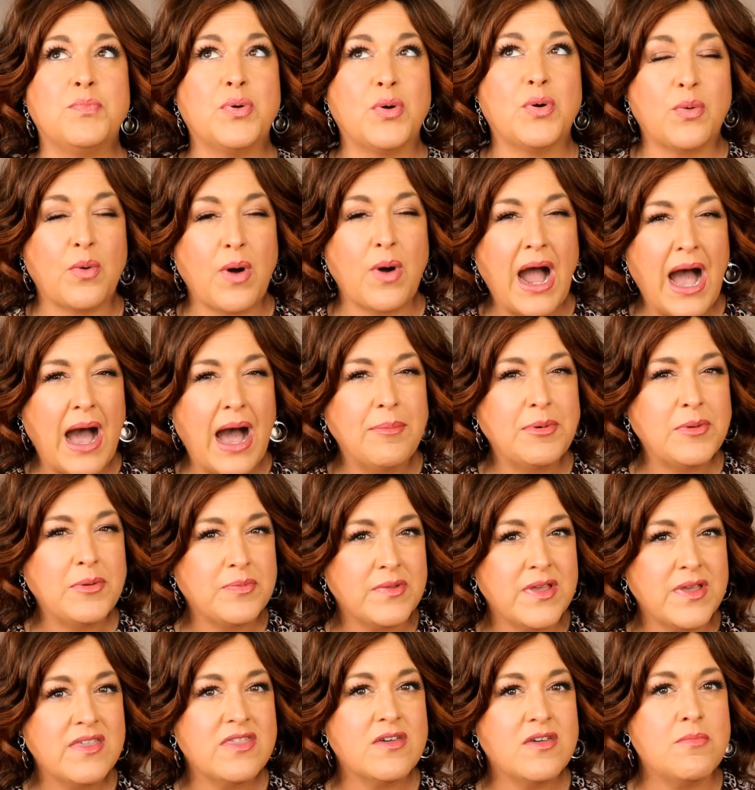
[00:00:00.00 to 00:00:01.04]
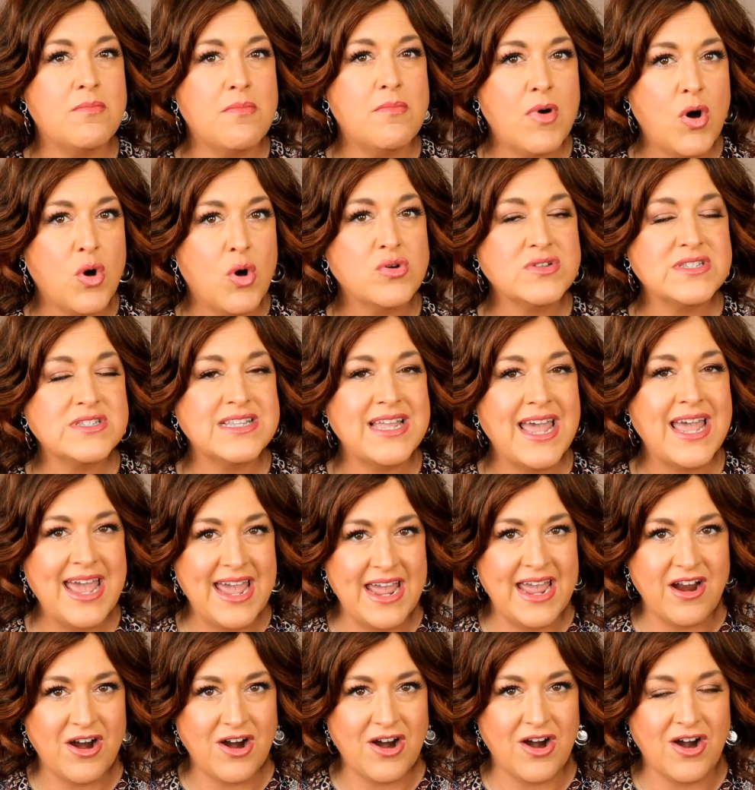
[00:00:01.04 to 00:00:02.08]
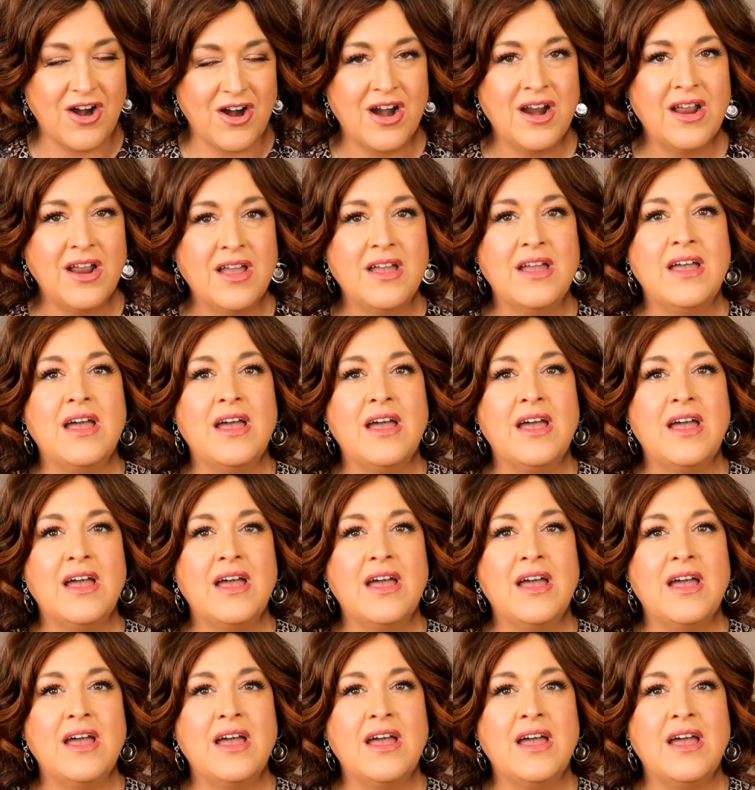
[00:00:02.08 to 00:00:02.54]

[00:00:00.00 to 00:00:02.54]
probably the most hair